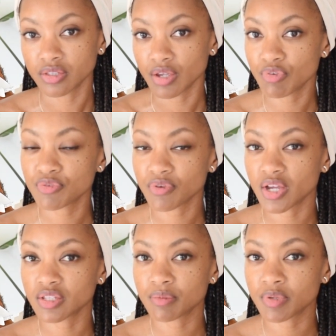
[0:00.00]
they will
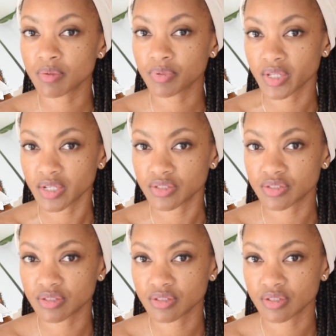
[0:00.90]
find them in a
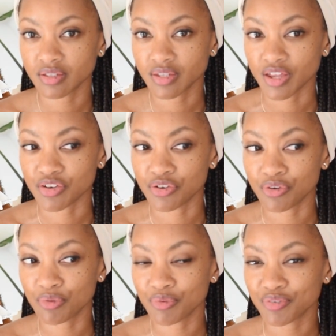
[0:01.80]
place that
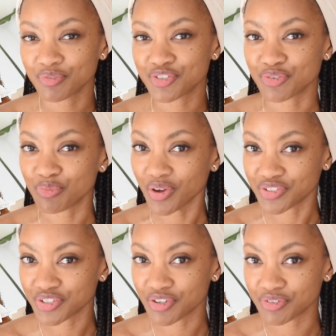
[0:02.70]
no one should
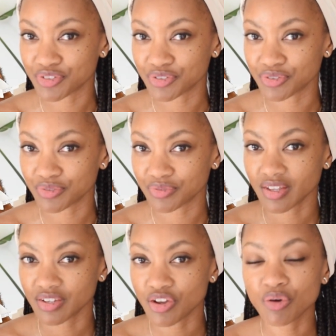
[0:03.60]
want to go to.
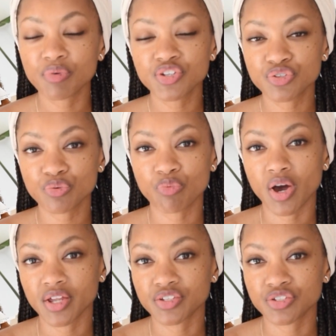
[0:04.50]
No one should
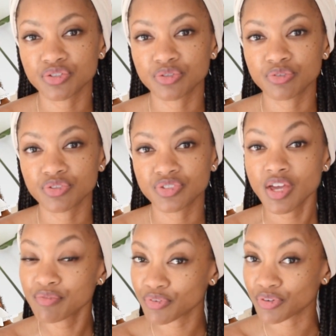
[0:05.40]
want to
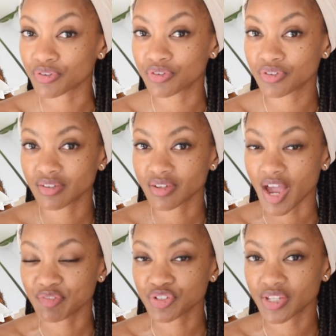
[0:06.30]
suffer
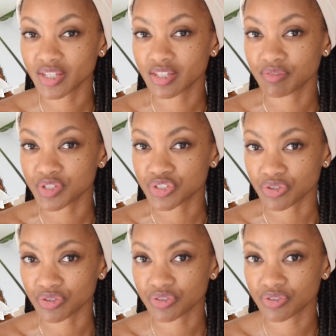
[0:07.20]
after they leave this
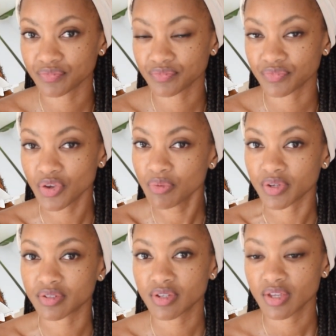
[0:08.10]
earth. No
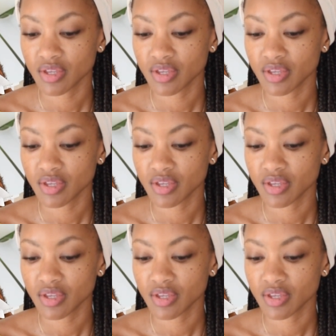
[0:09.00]
one.